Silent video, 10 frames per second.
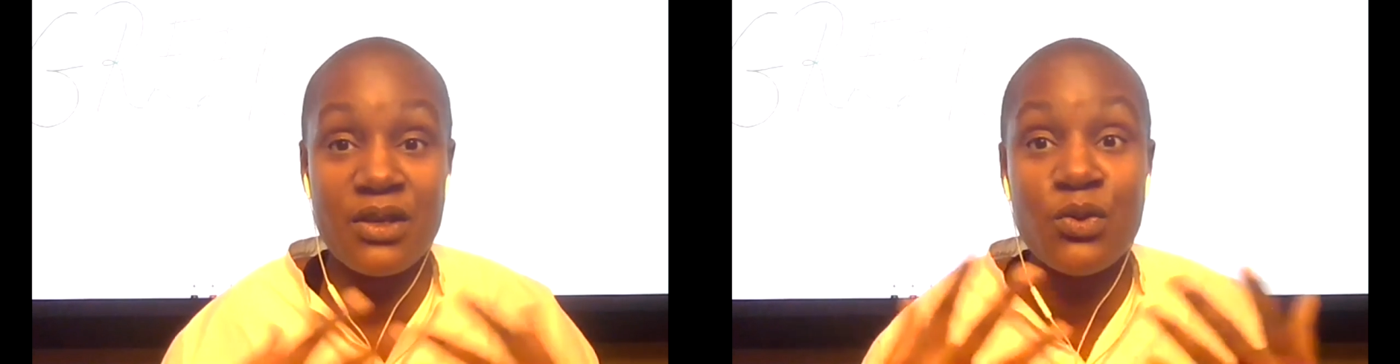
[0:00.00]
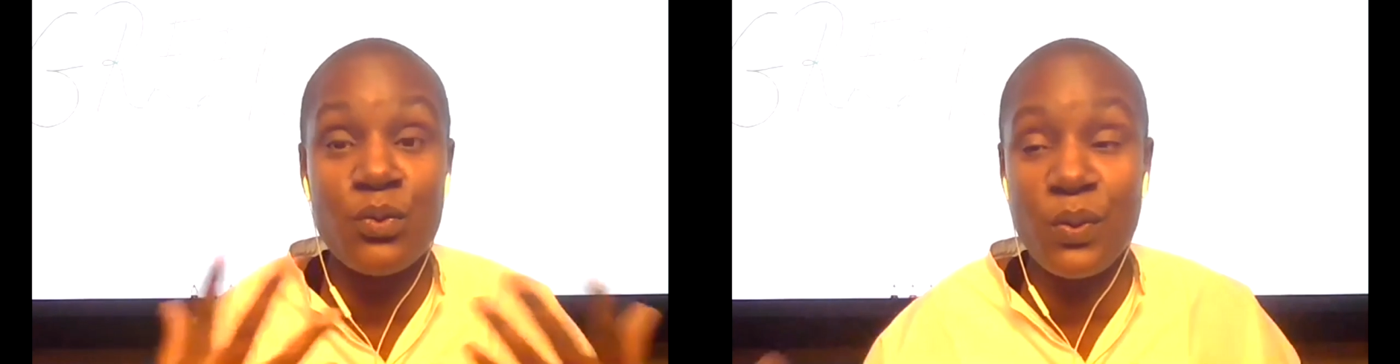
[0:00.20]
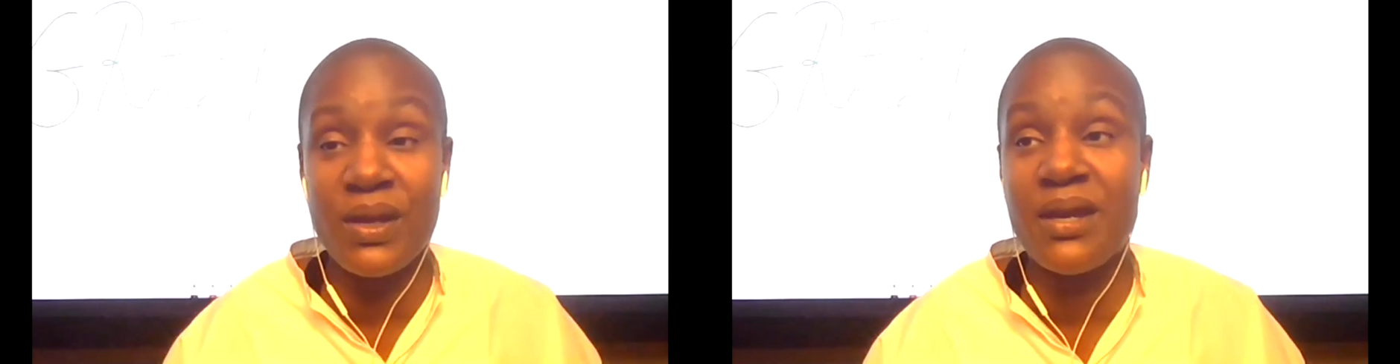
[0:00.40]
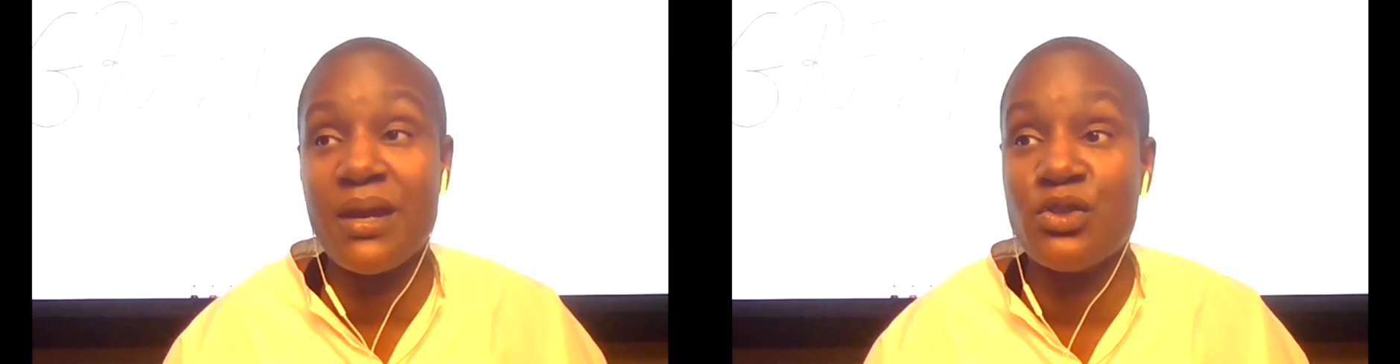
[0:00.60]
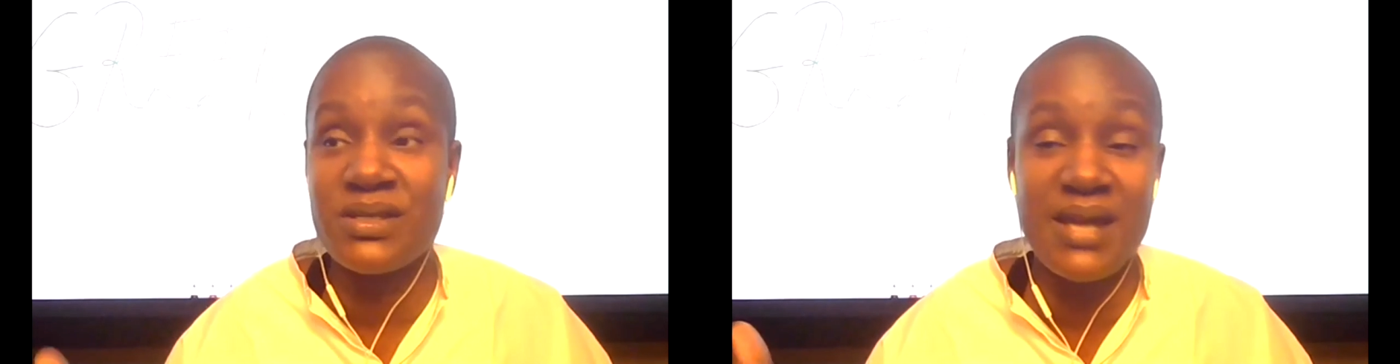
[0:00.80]

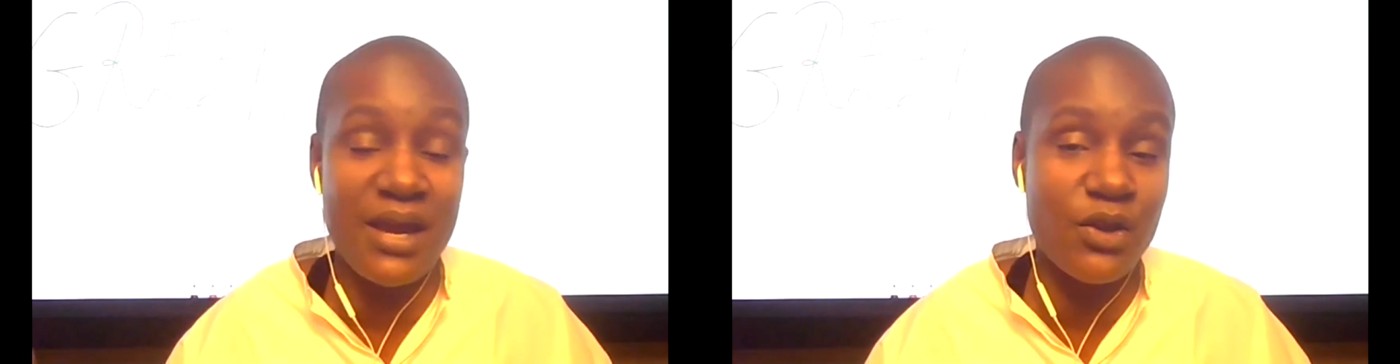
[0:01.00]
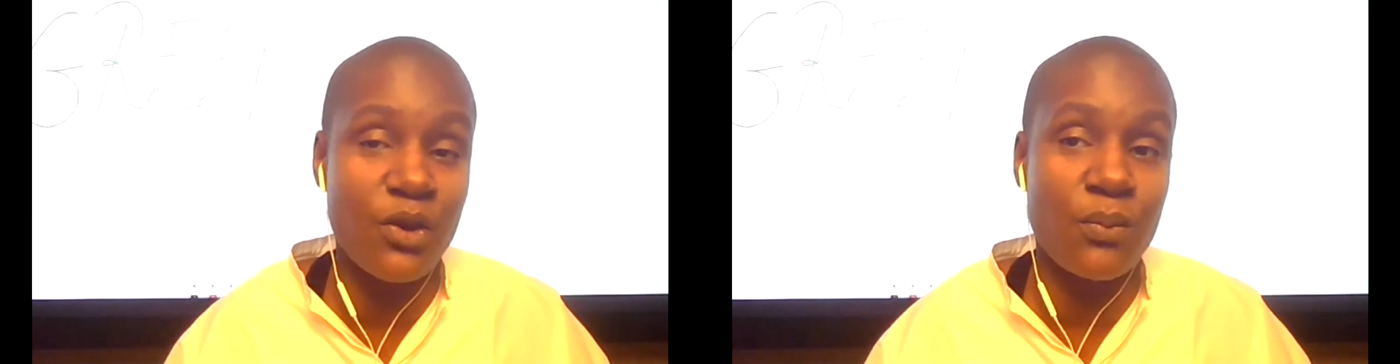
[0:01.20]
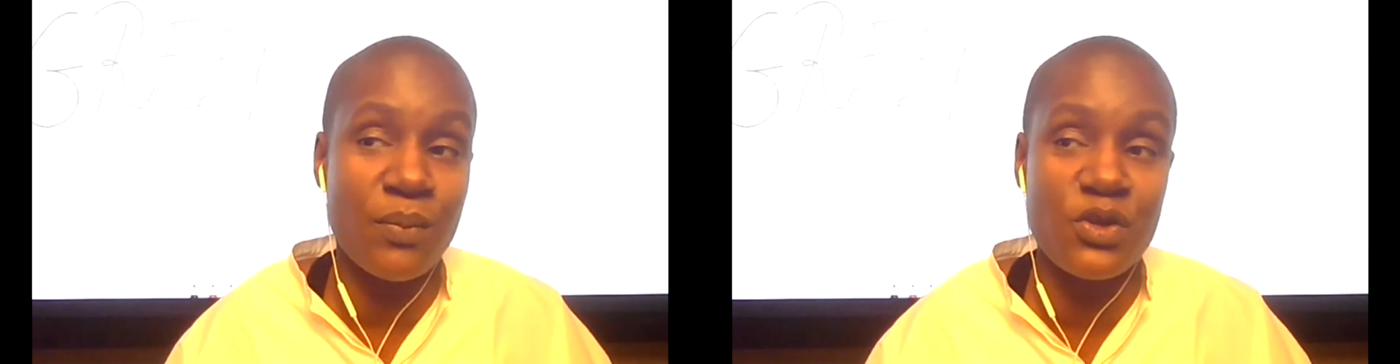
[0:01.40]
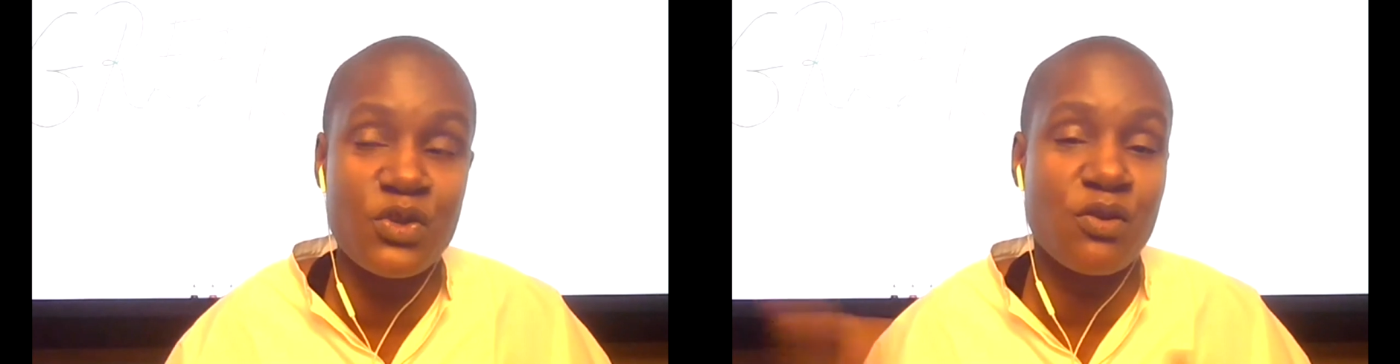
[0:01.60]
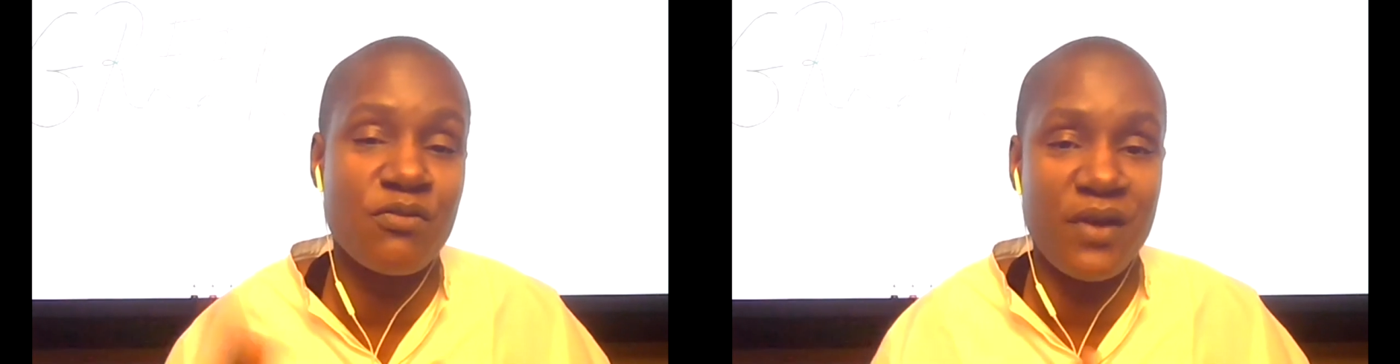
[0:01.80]
We just had our
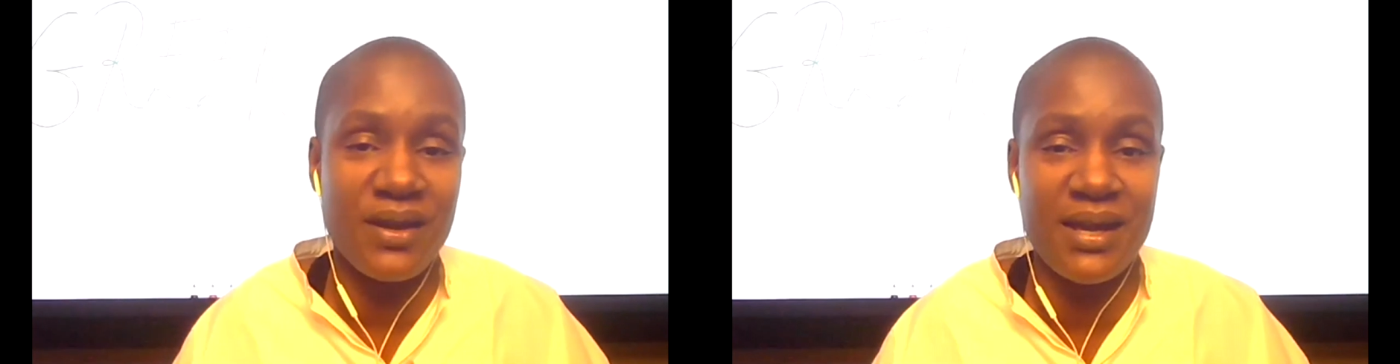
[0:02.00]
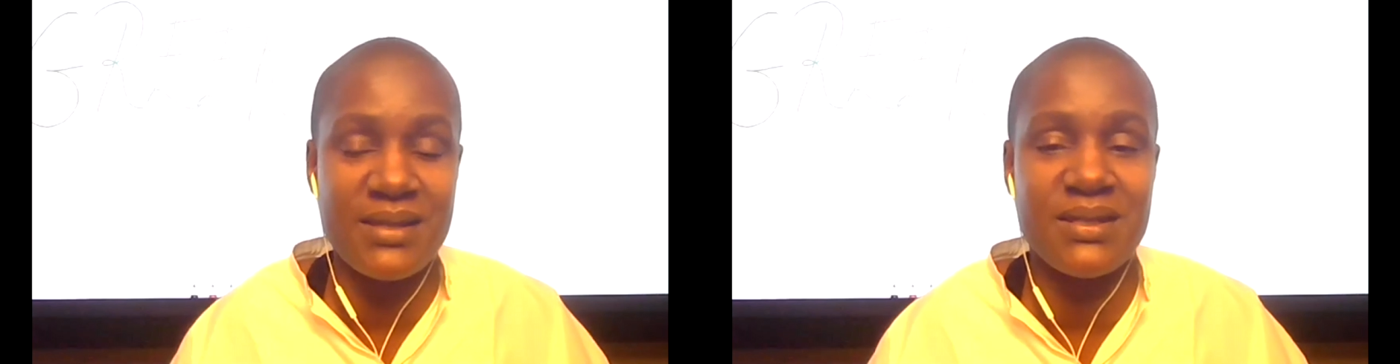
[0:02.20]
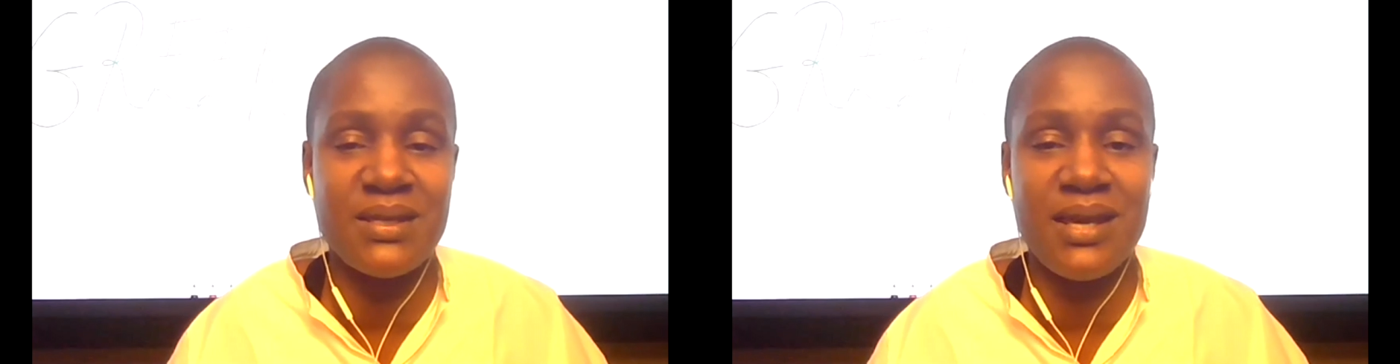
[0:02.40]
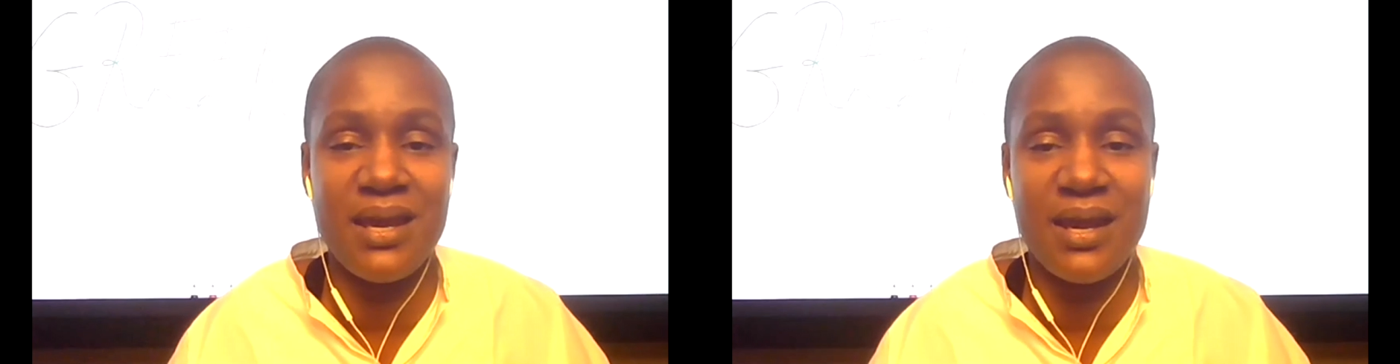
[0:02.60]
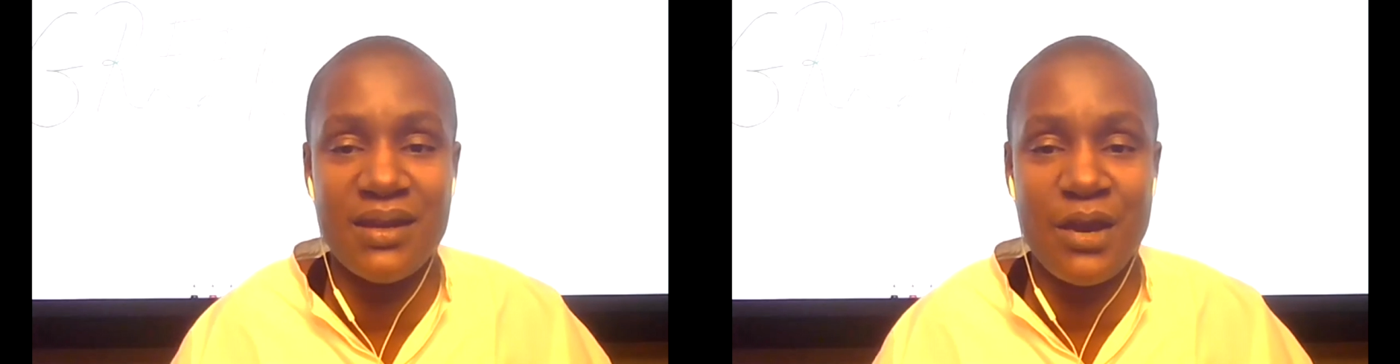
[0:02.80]
Minister of Finance
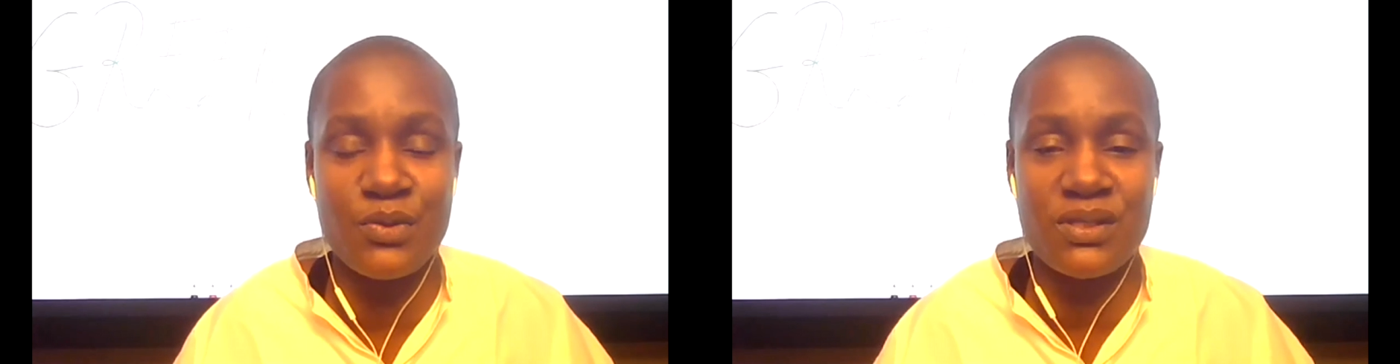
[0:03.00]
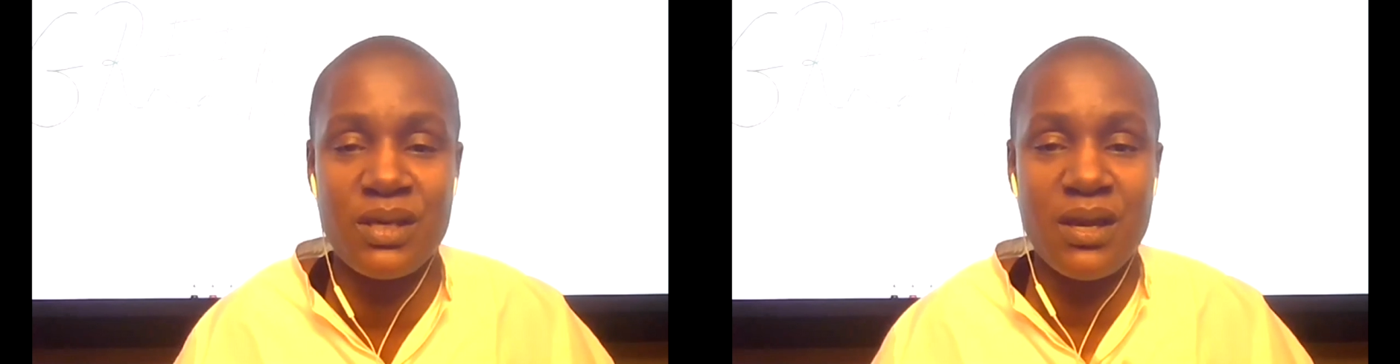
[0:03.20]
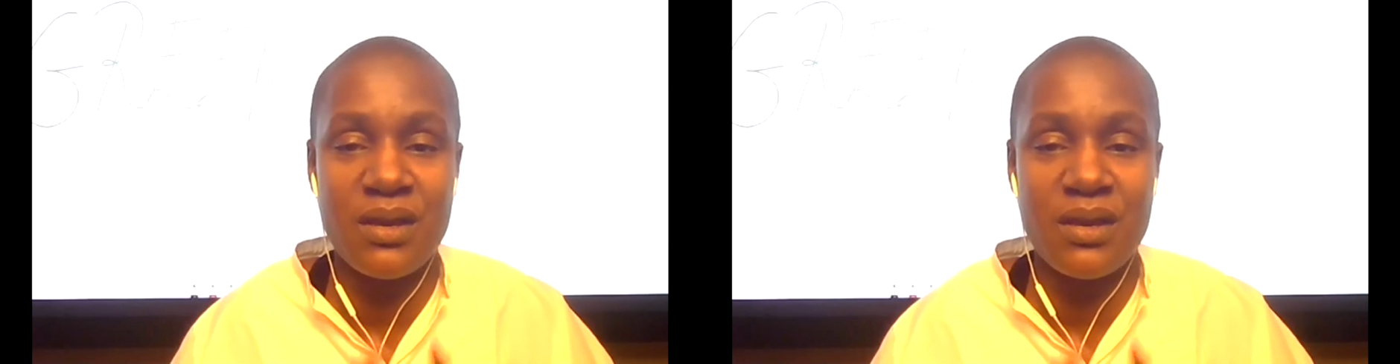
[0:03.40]
today announce